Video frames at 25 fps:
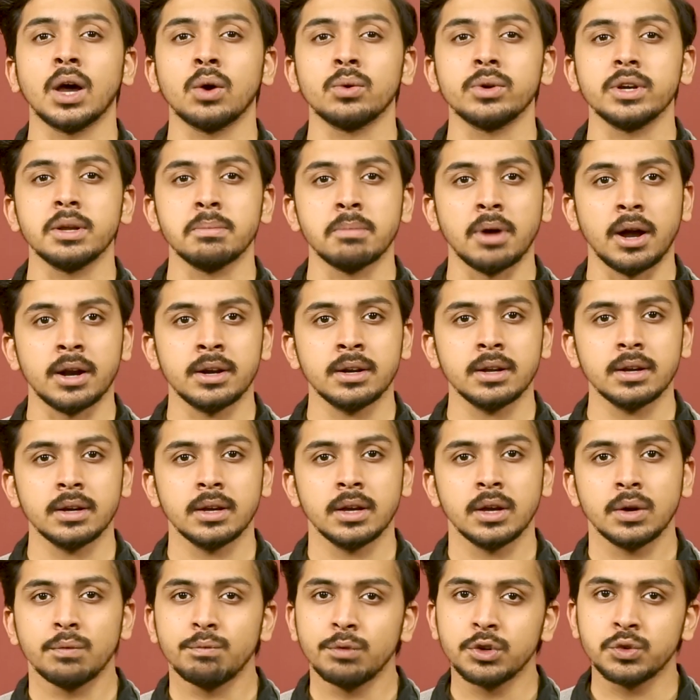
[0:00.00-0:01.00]
down demand,
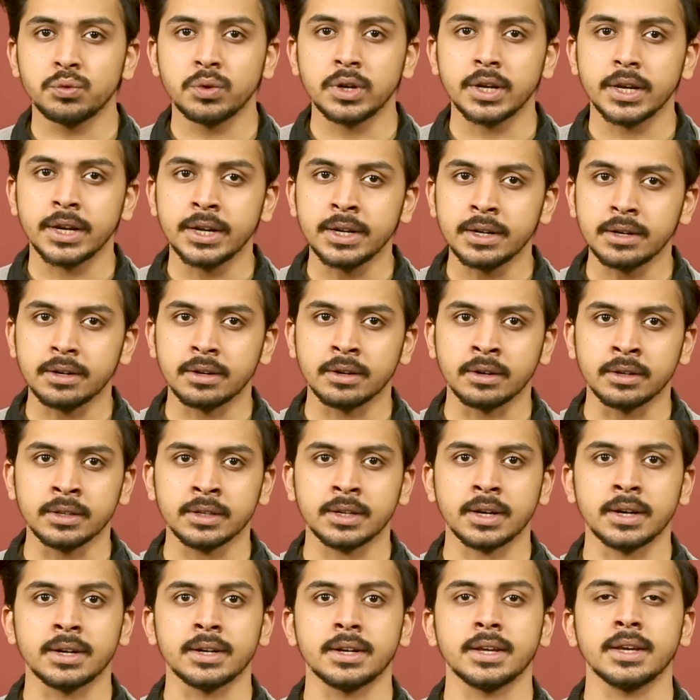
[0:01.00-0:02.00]
which will in
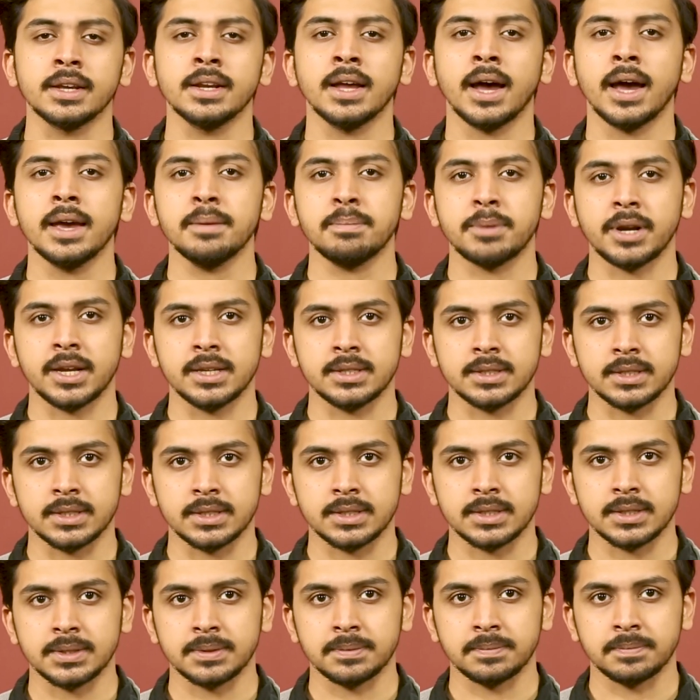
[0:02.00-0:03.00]
turn contain high
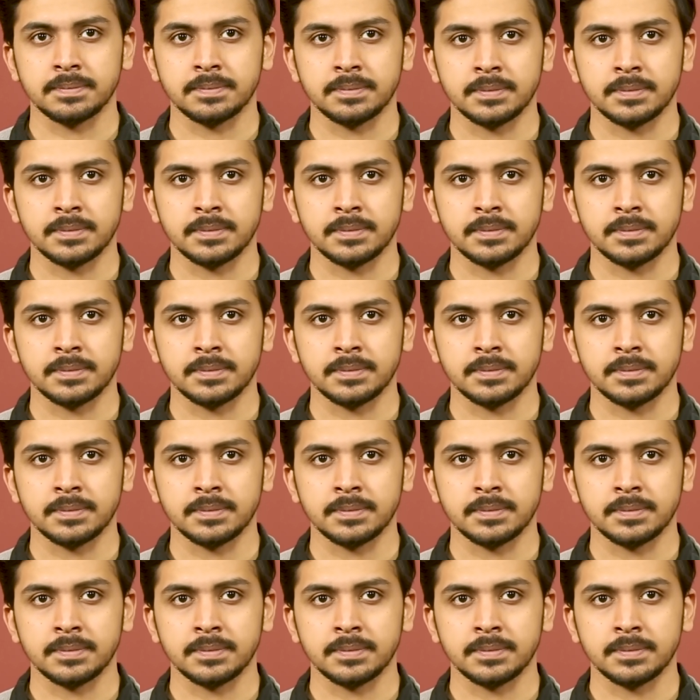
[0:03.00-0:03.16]
prices.